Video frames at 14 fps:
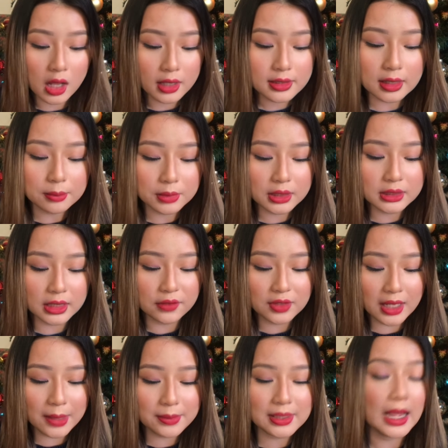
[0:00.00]
Some gift
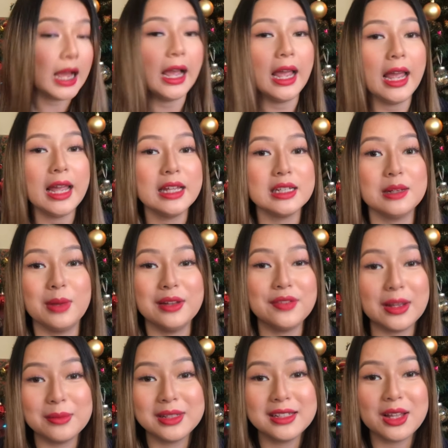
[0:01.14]
games that I and my
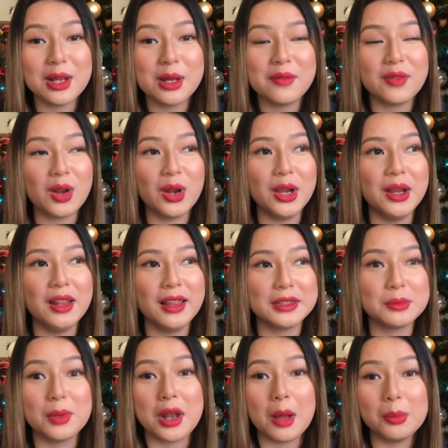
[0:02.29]
family love are like
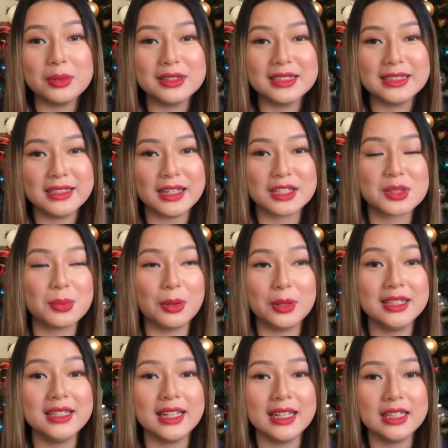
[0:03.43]
Monopoly,
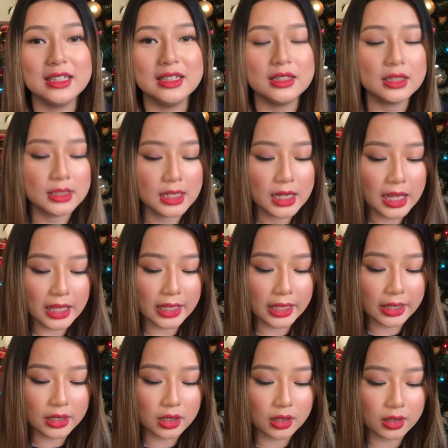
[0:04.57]
Exploding Kitten,
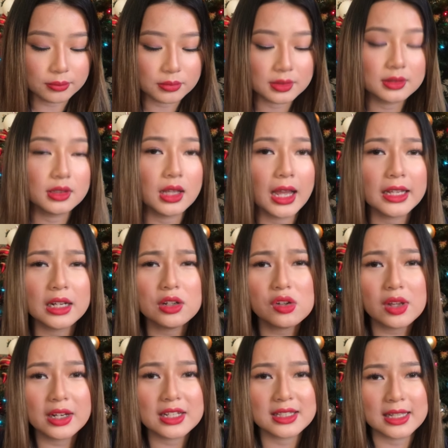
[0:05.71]
and um, I don't know
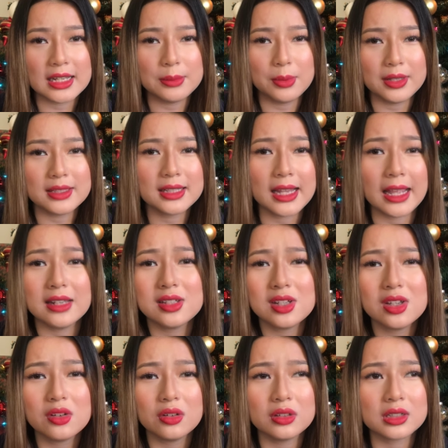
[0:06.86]
how to say it, but it's
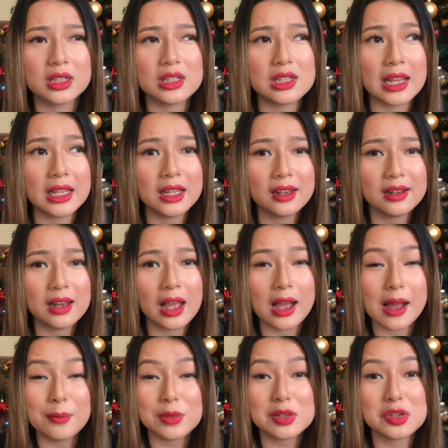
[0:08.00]
Canton or Catan.
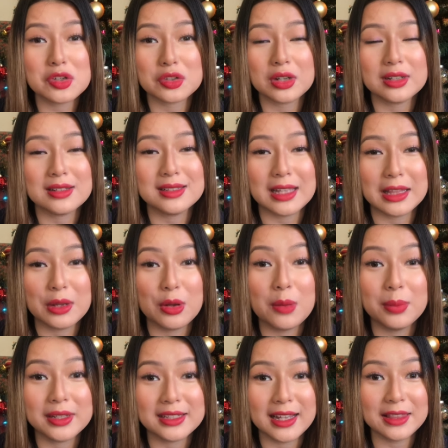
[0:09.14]
I'm not too sure how you say that one,
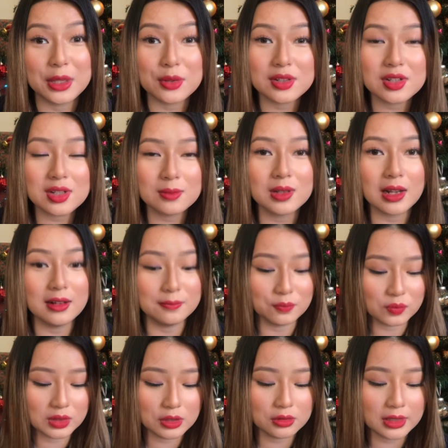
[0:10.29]
but yeah, those are some um,
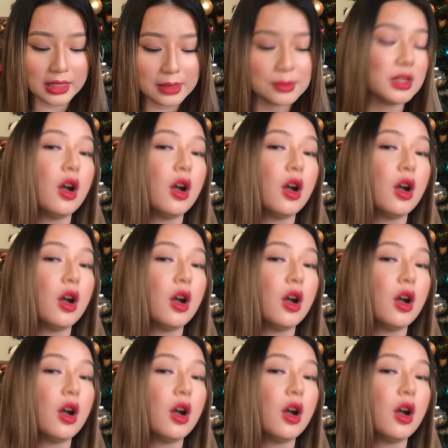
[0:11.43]
cute games.